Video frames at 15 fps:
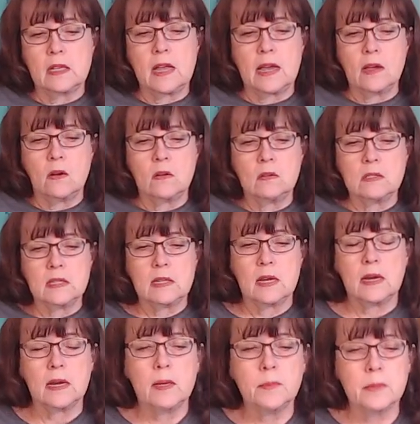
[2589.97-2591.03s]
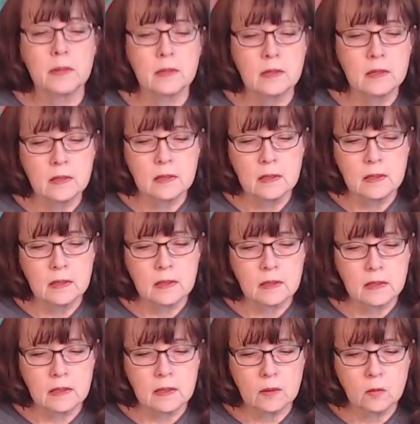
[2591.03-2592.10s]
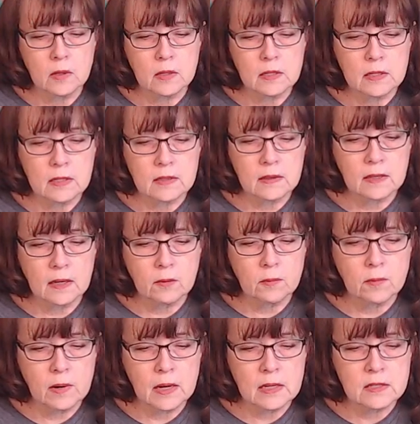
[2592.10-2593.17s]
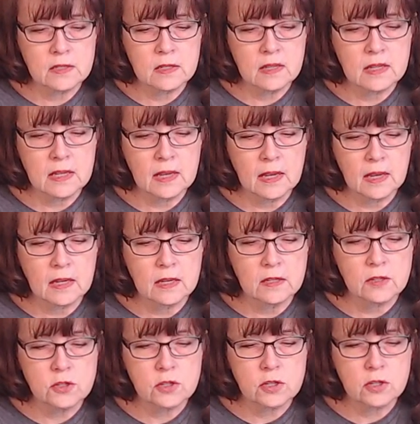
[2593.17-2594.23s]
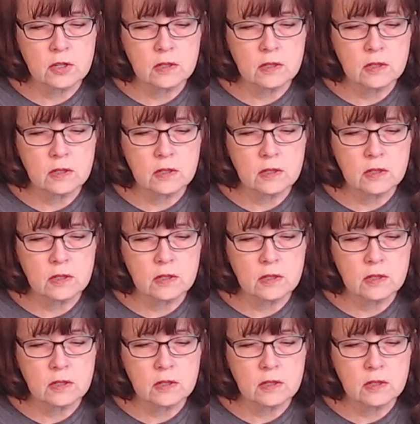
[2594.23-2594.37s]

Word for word: I hold it up. And I want to get that right to the edge.